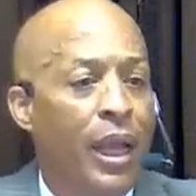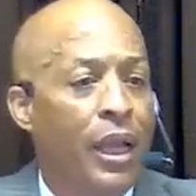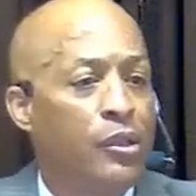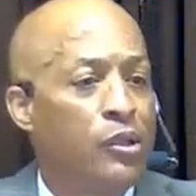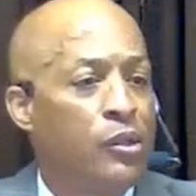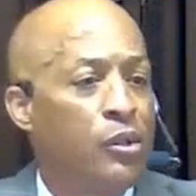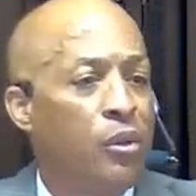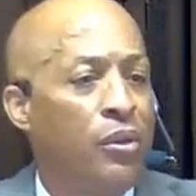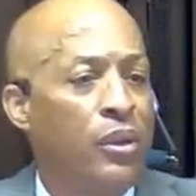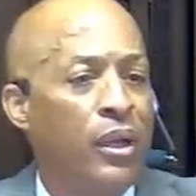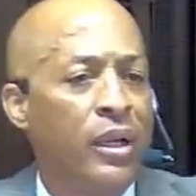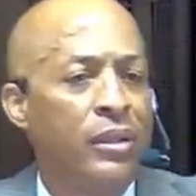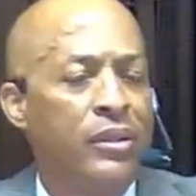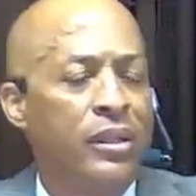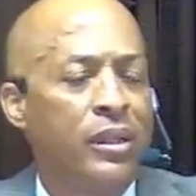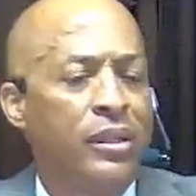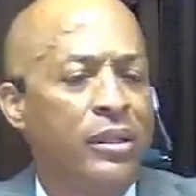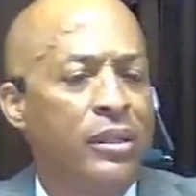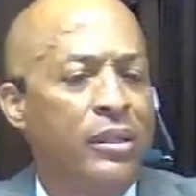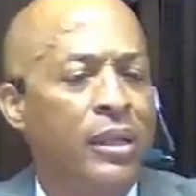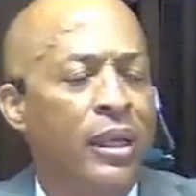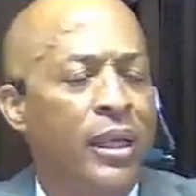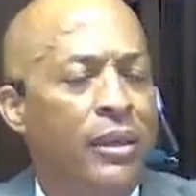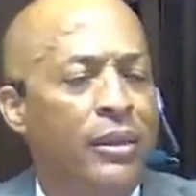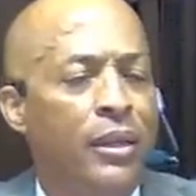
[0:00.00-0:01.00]
And so there's
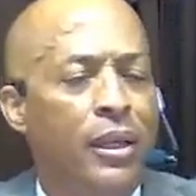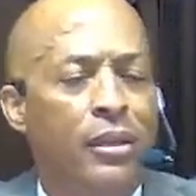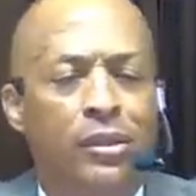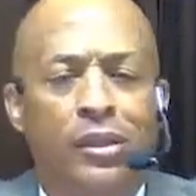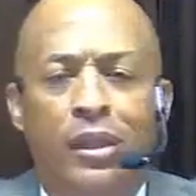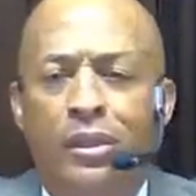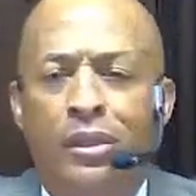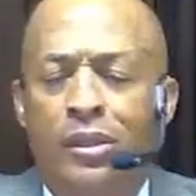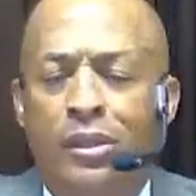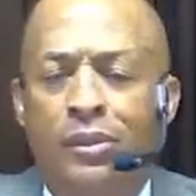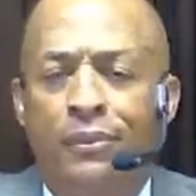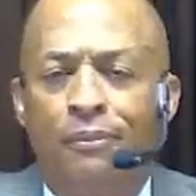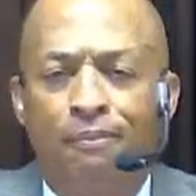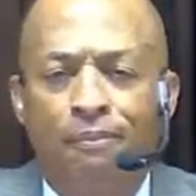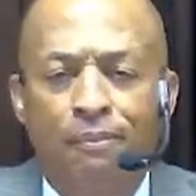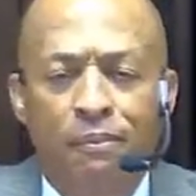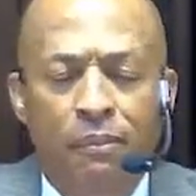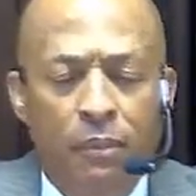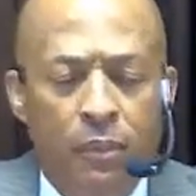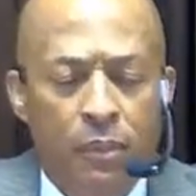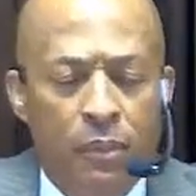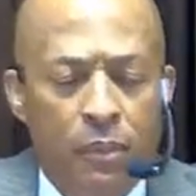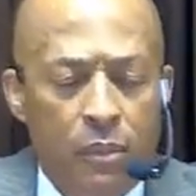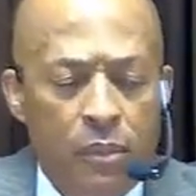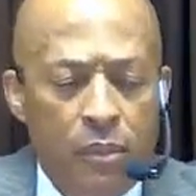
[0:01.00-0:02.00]
just there's just
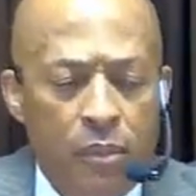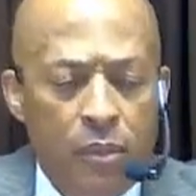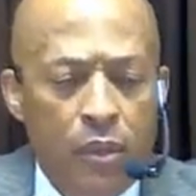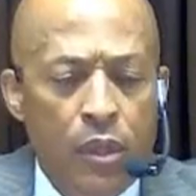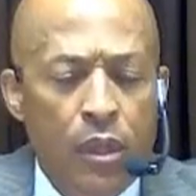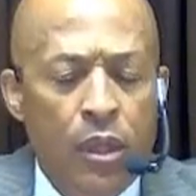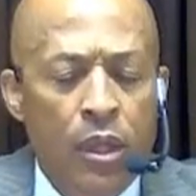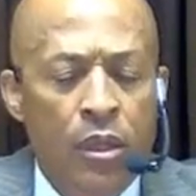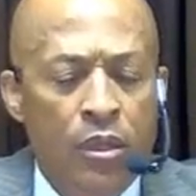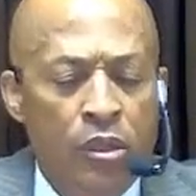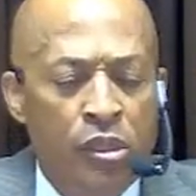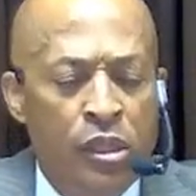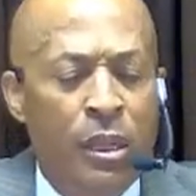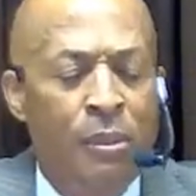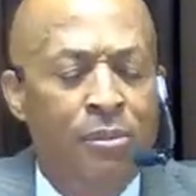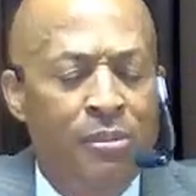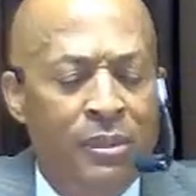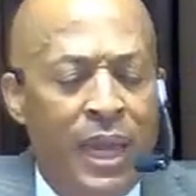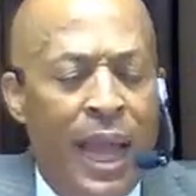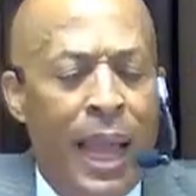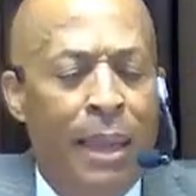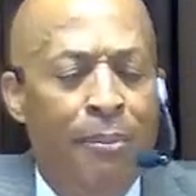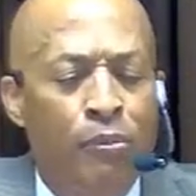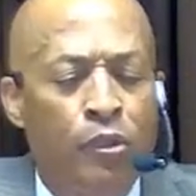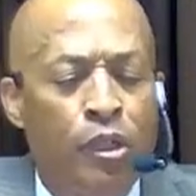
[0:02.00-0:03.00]

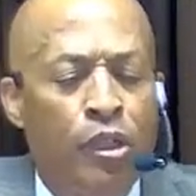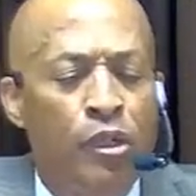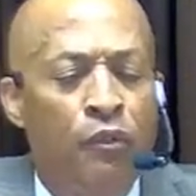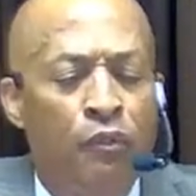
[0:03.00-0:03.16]
sometimes